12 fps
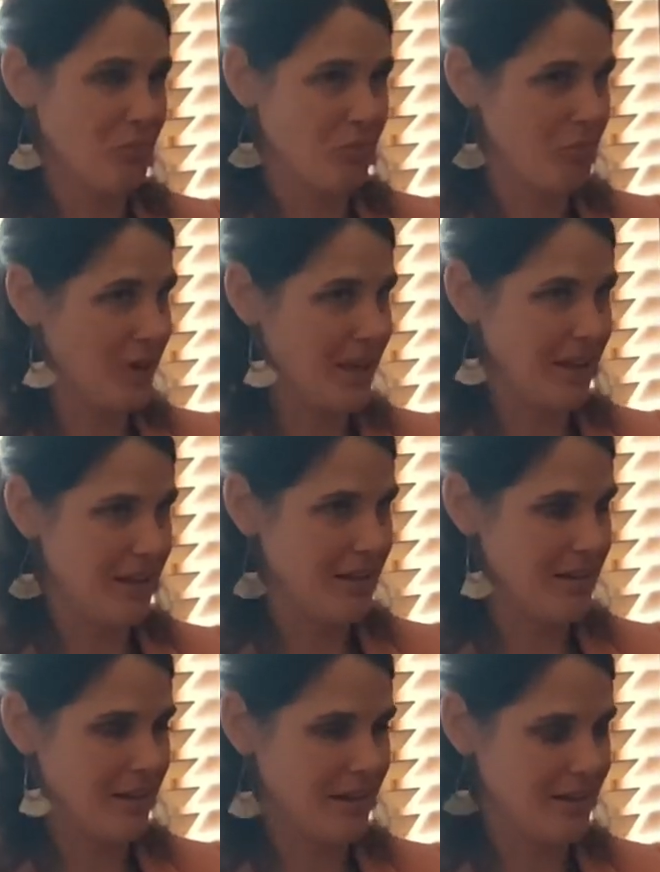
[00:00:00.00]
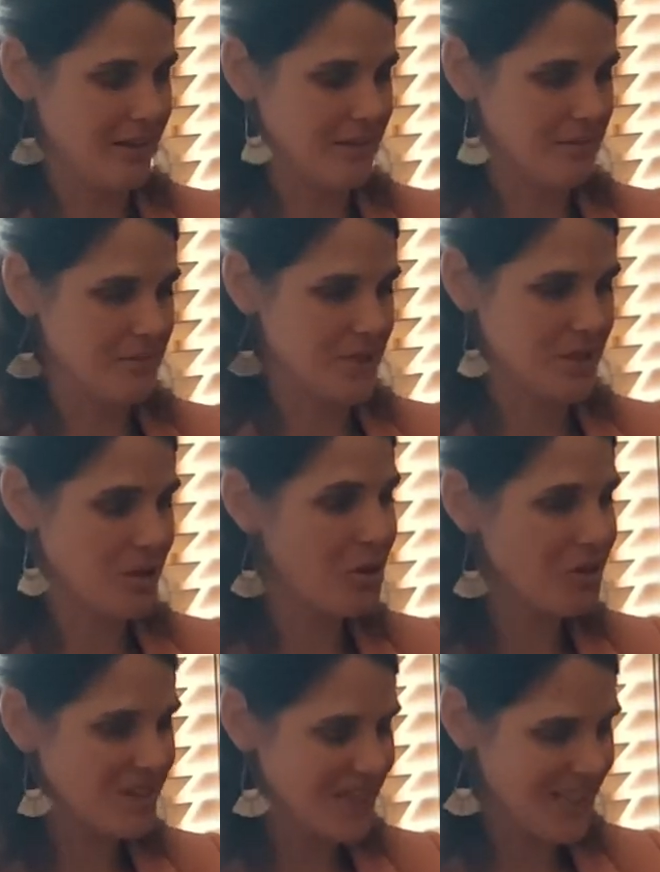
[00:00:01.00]
we
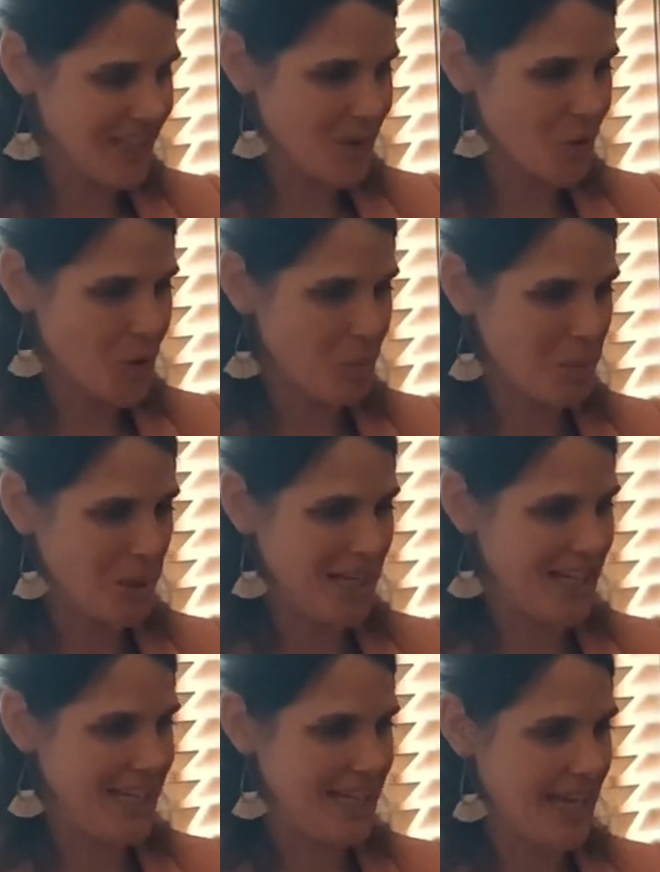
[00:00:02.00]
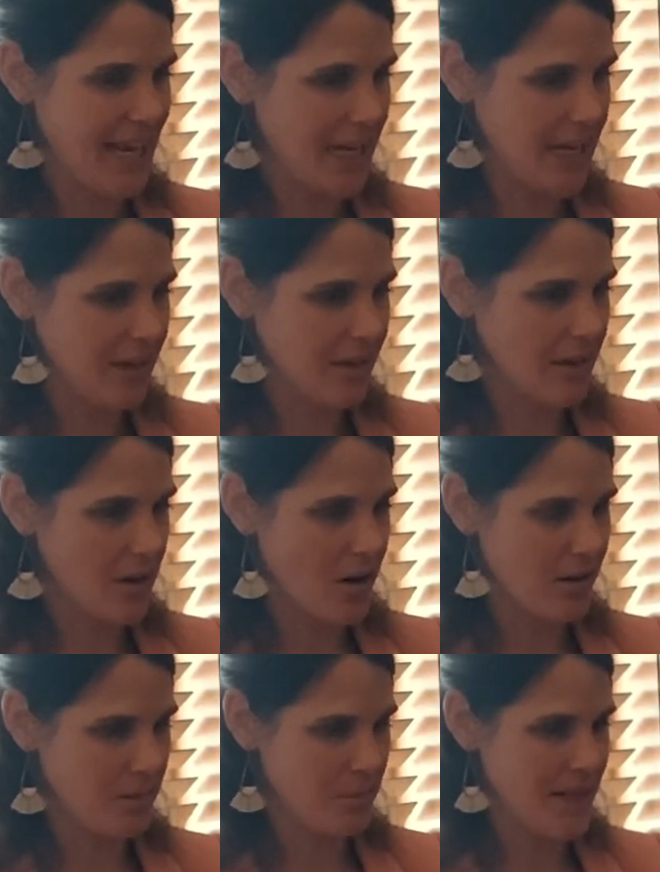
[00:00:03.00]
slowly incorporated 8
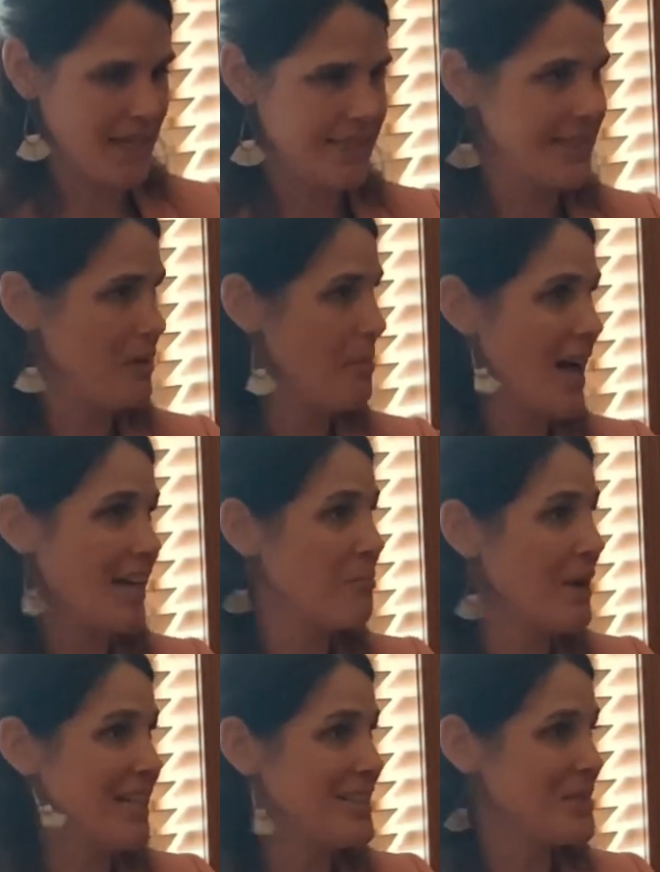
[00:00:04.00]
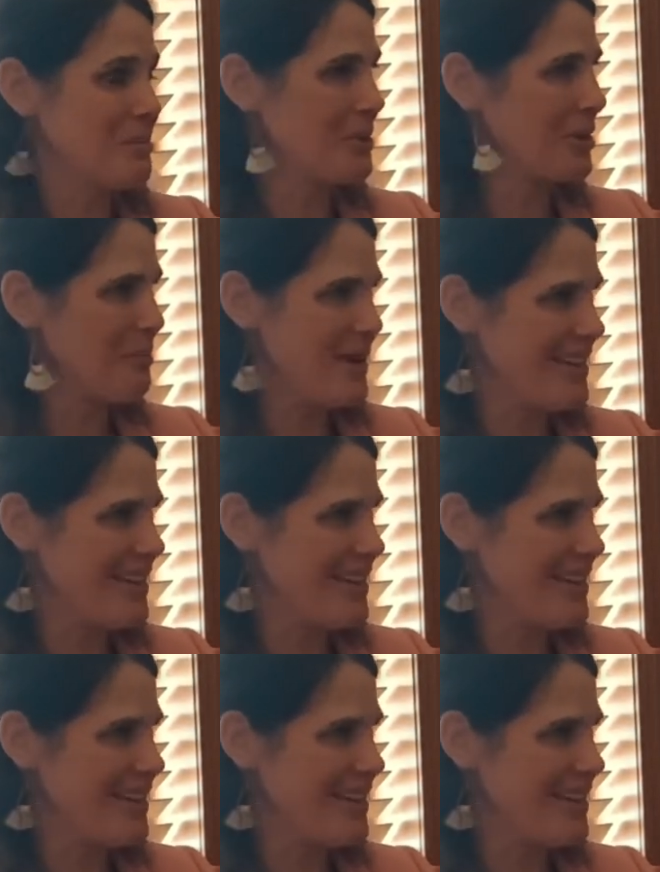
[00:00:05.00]
garden beds in the back of my suburban,